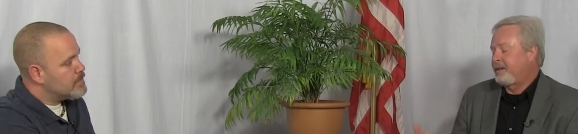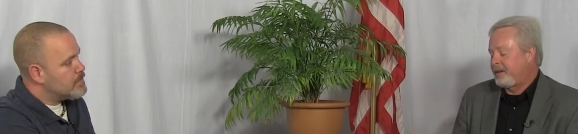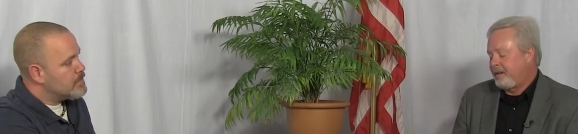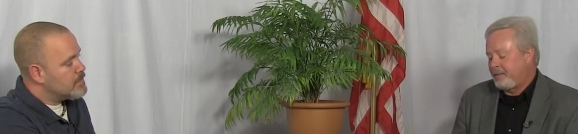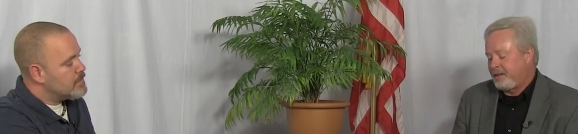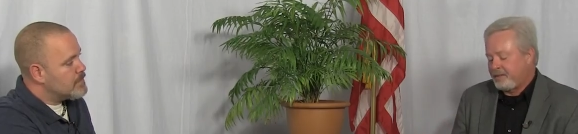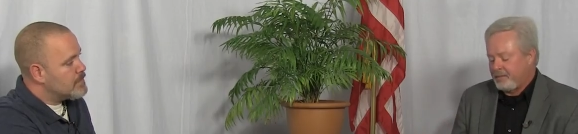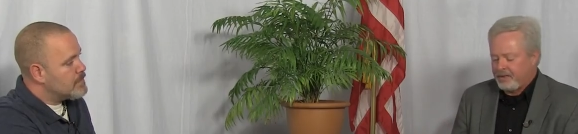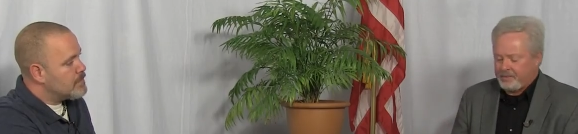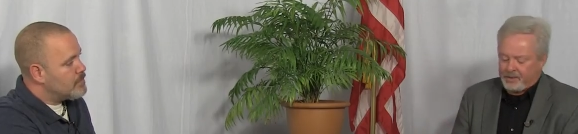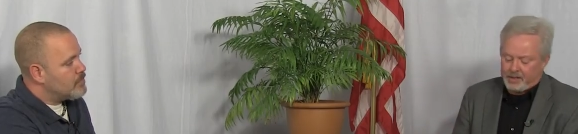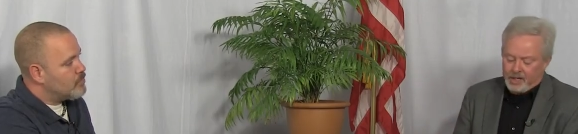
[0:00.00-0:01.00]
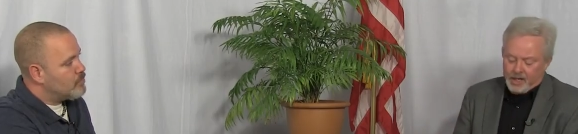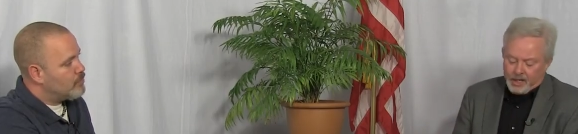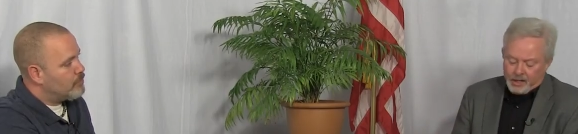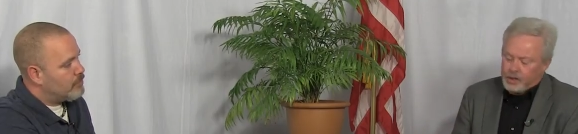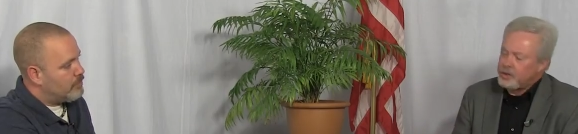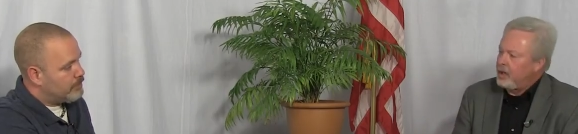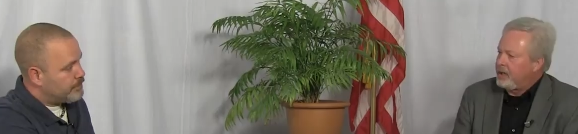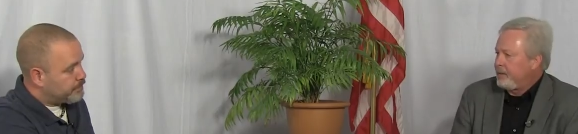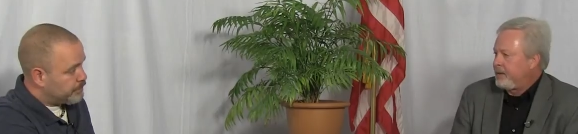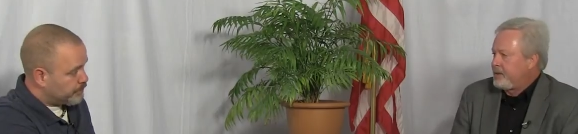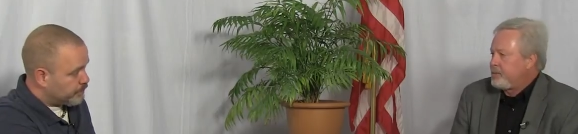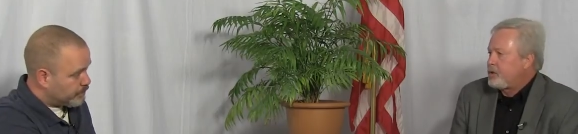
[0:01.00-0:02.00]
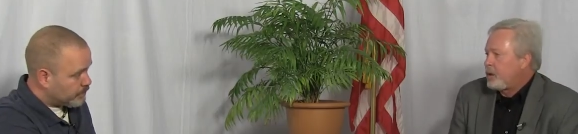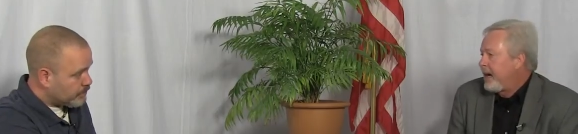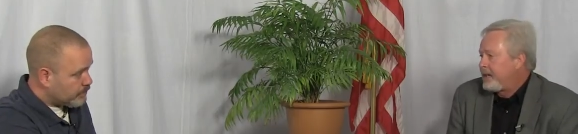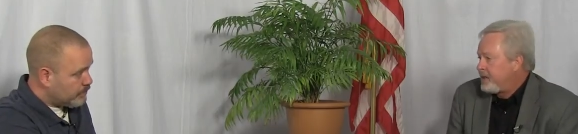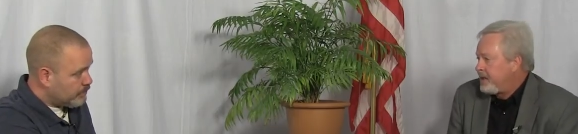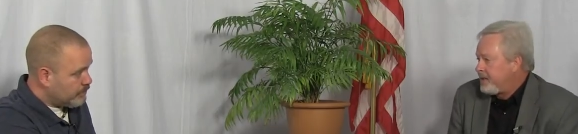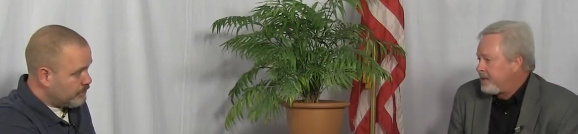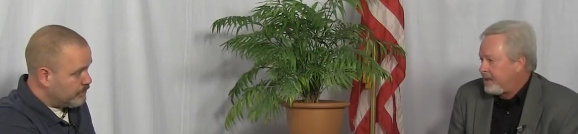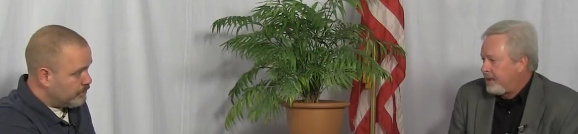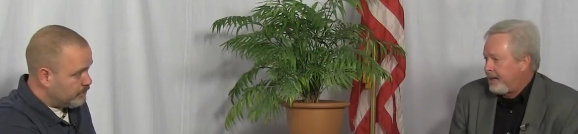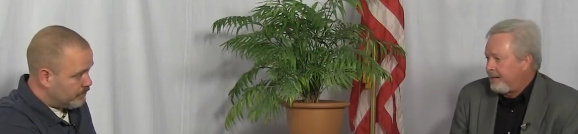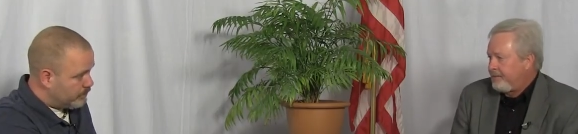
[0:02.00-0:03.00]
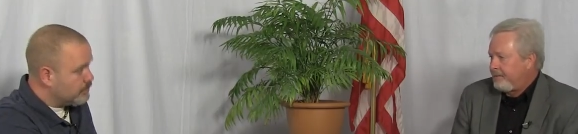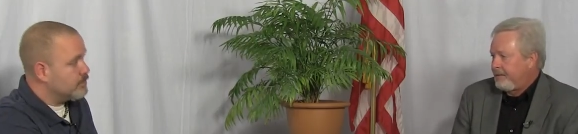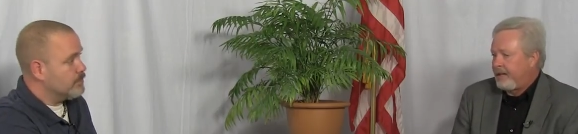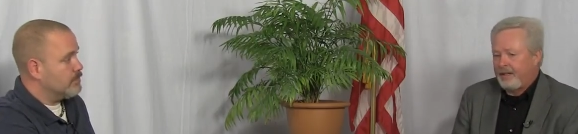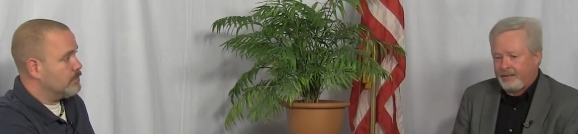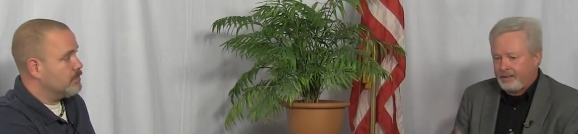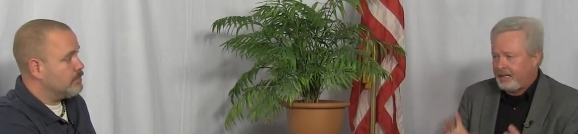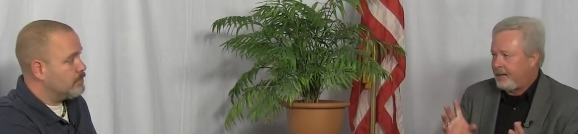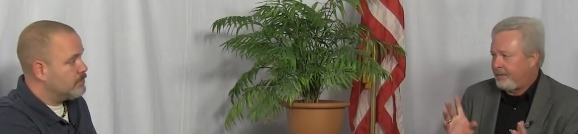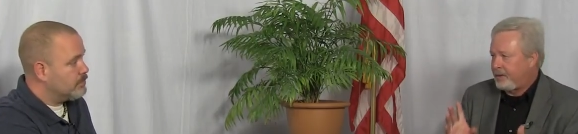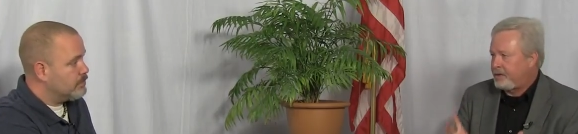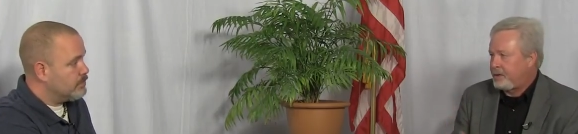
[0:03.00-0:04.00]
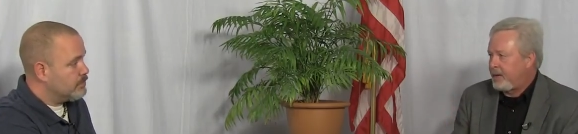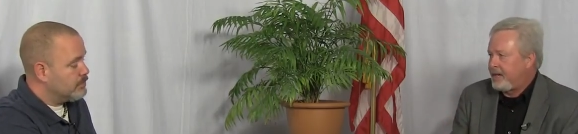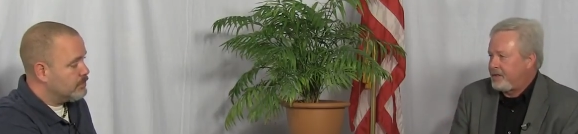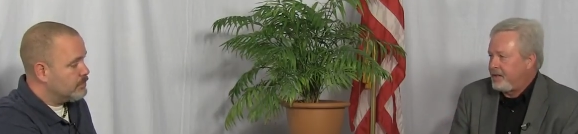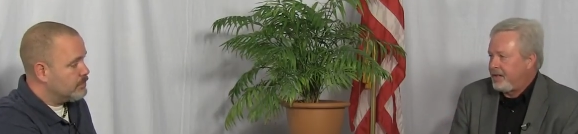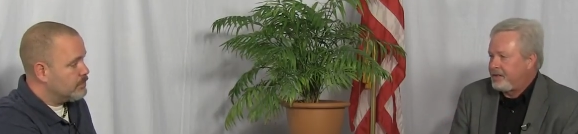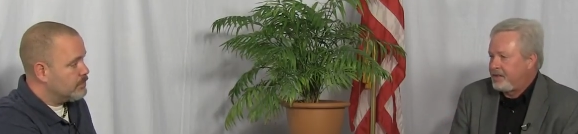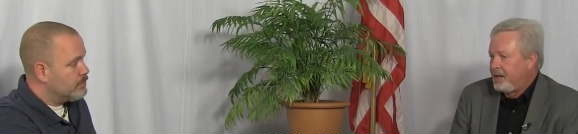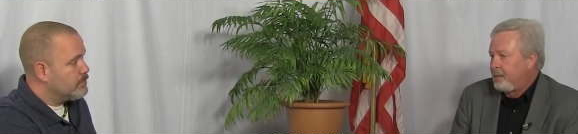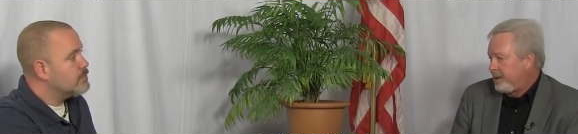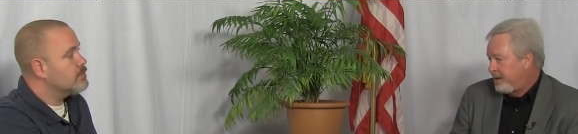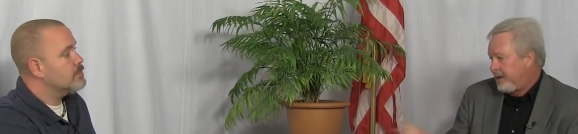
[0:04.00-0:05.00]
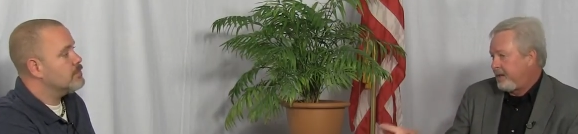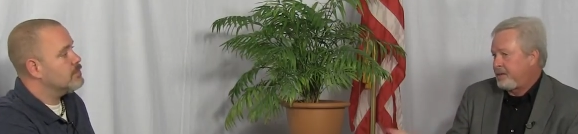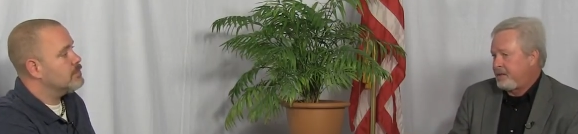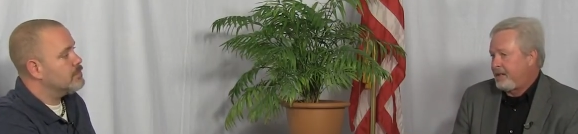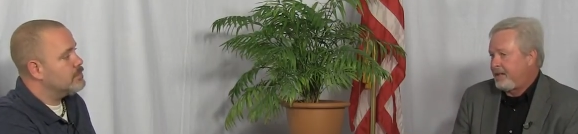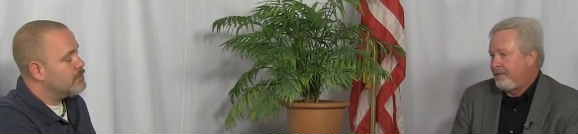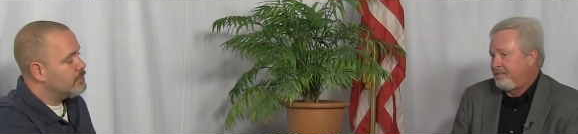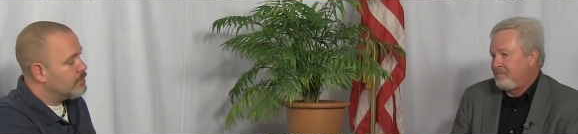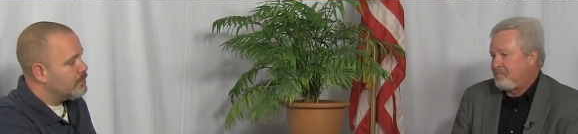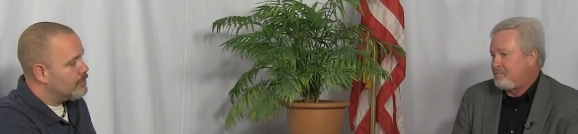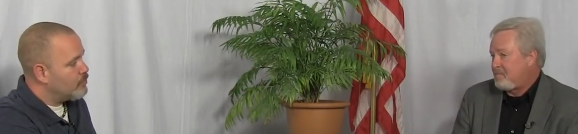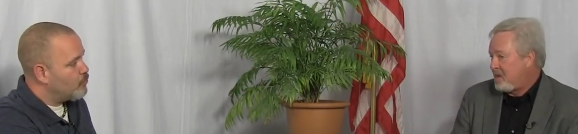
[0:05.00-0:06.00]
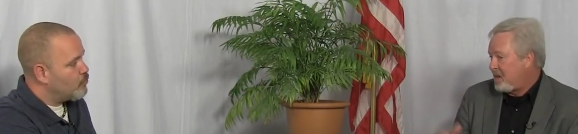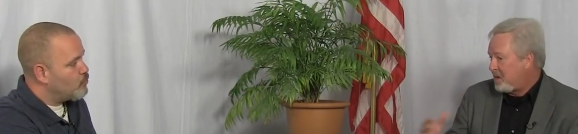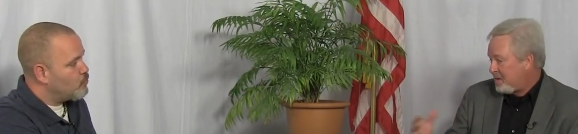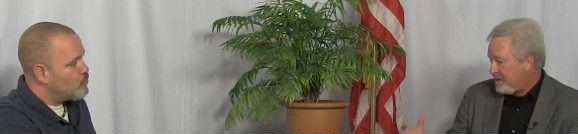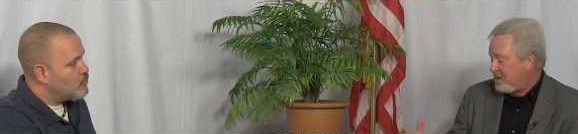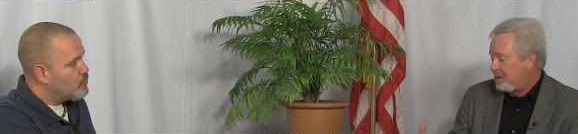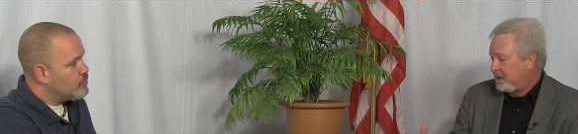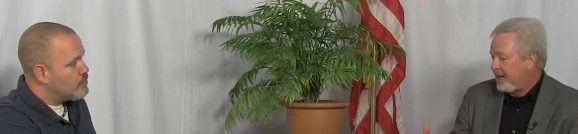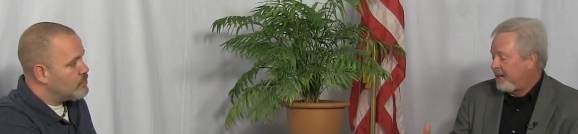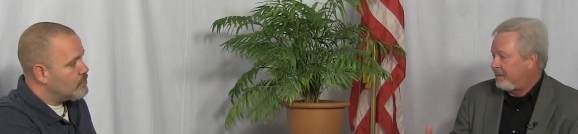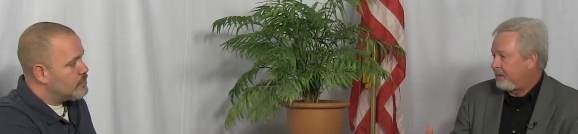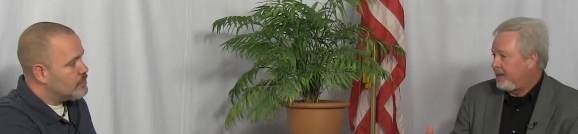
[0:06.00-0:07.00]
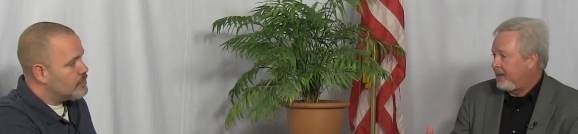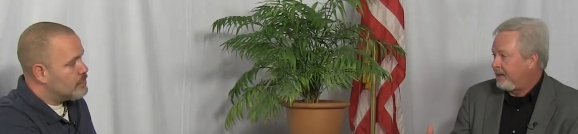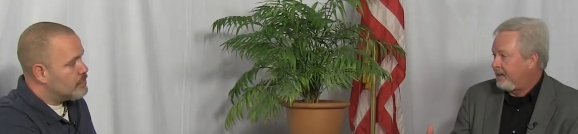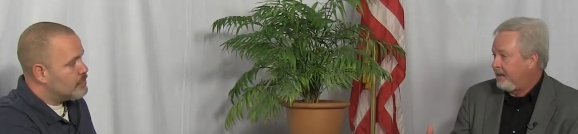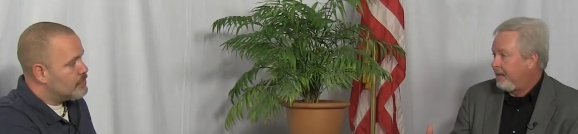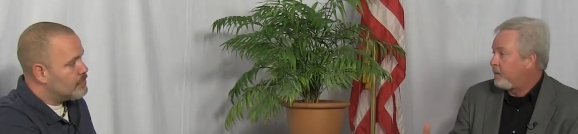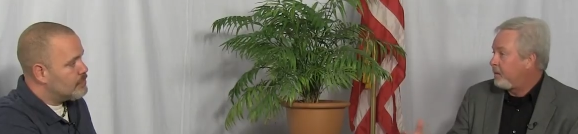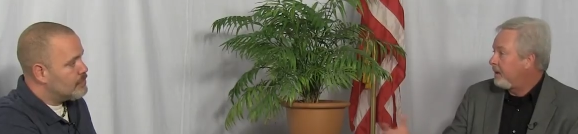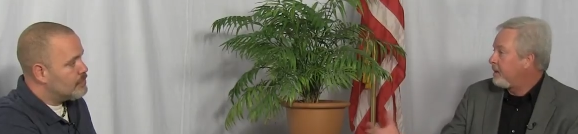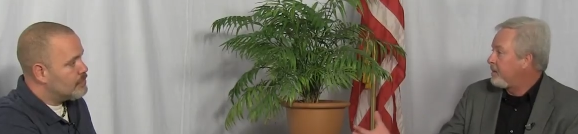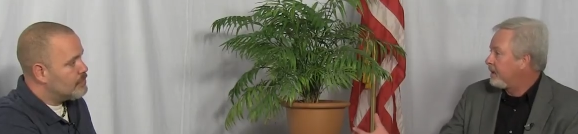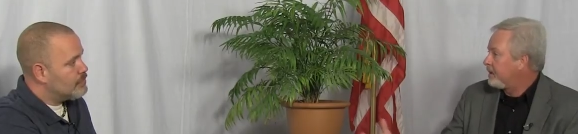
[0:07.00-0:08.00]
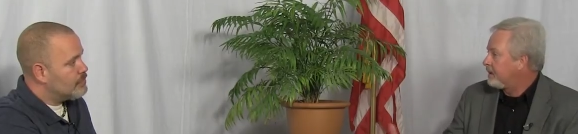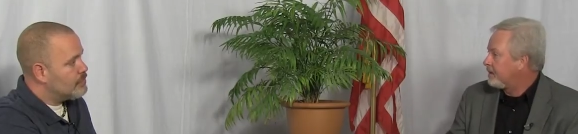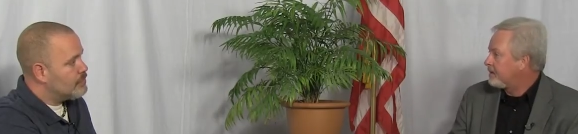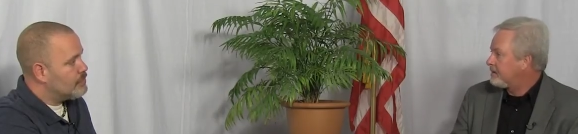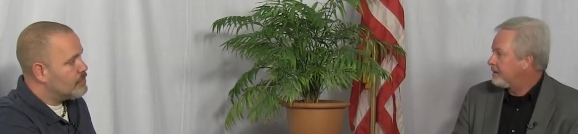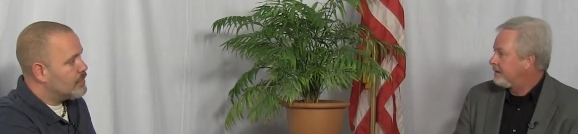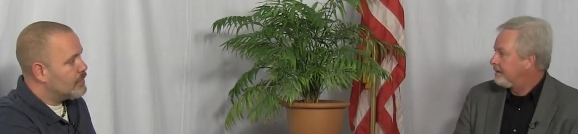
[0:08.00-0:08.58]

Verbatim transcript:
Speaker 1: occurred to me as much, but you talk about some tragedies in life, mm -hmm. and mm-hmm. at the time they're tragedies. But then you said, you know, you look at them later, and they're really miracles.